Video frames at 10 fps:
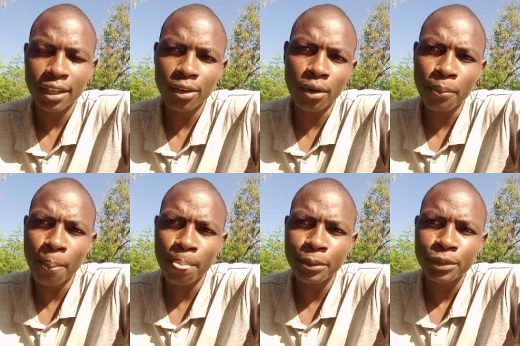you know
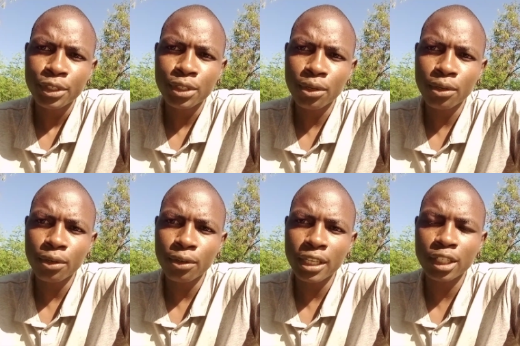
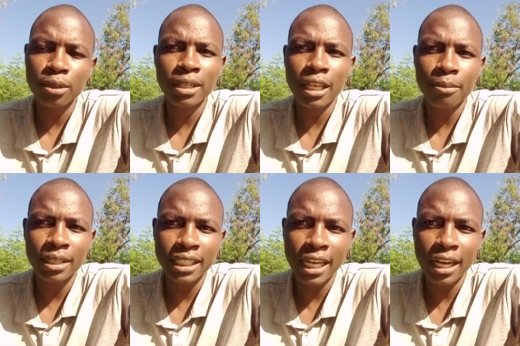so there's so much that i'll
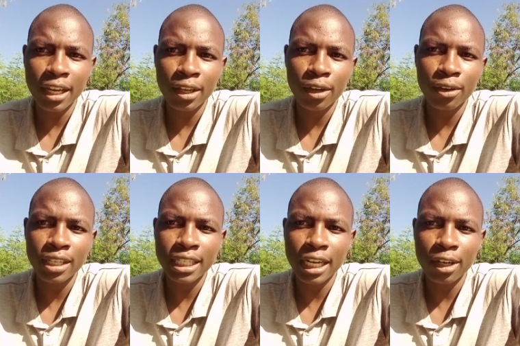be sharing on
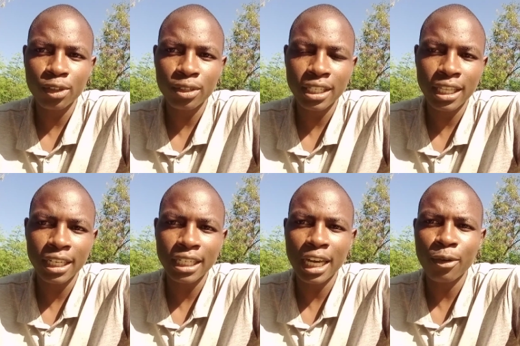this account to see
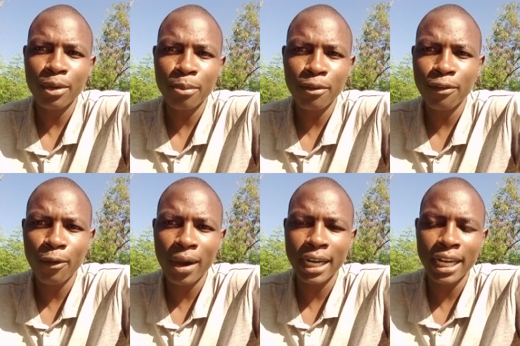that uh, we move
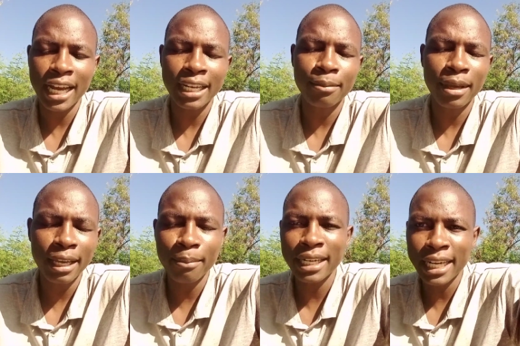forward and
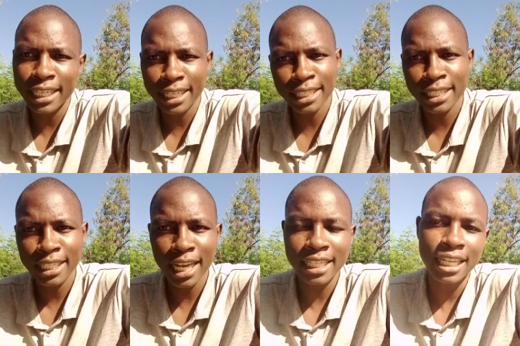make better trades
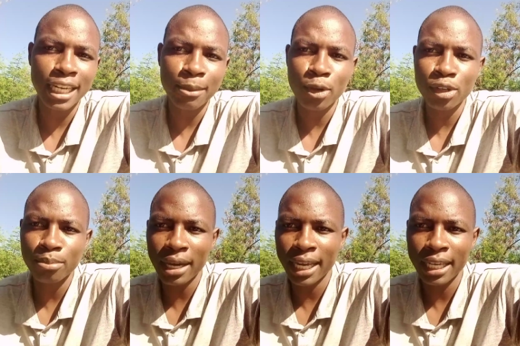as the time goes
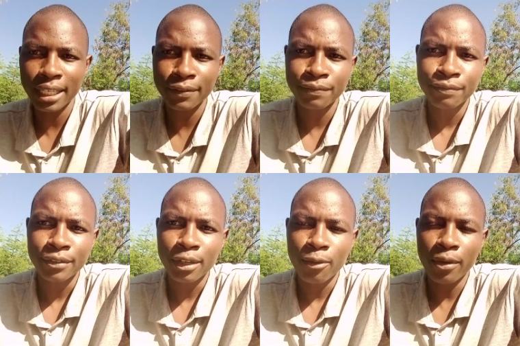by
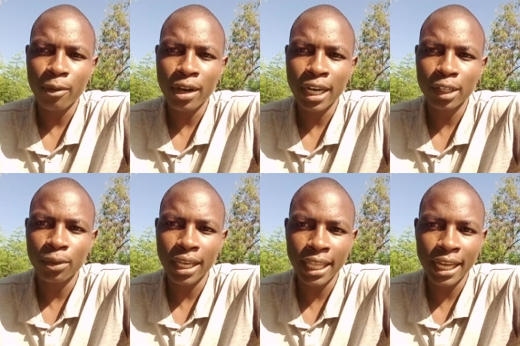we'll work
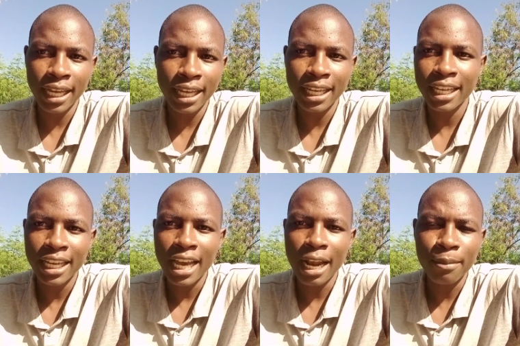together
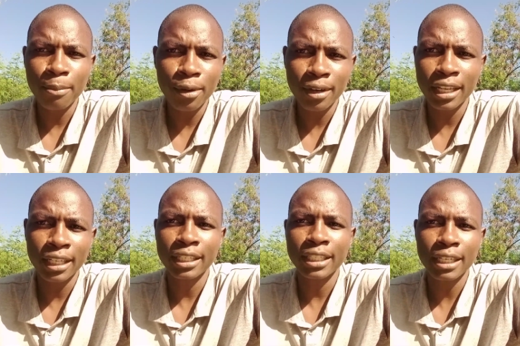i'll be uploading
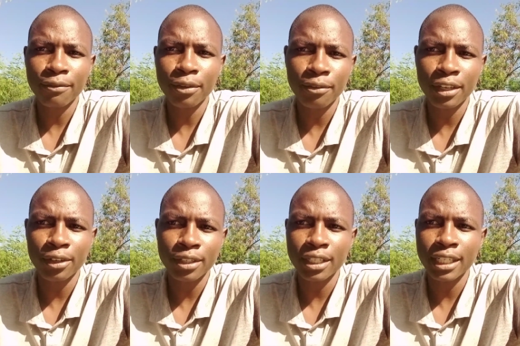some few
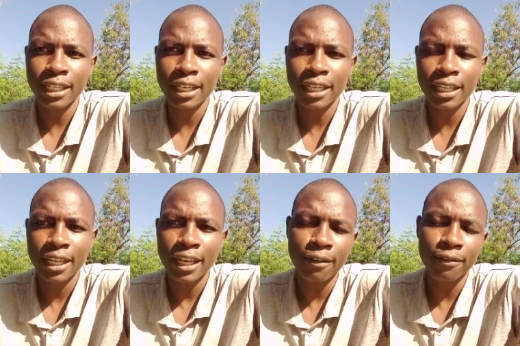videos
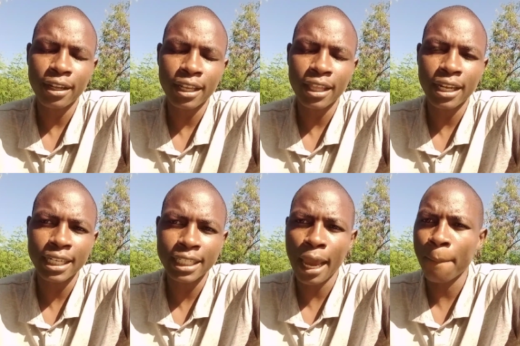in, in the
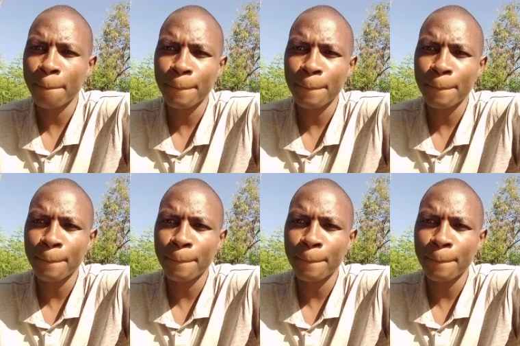next time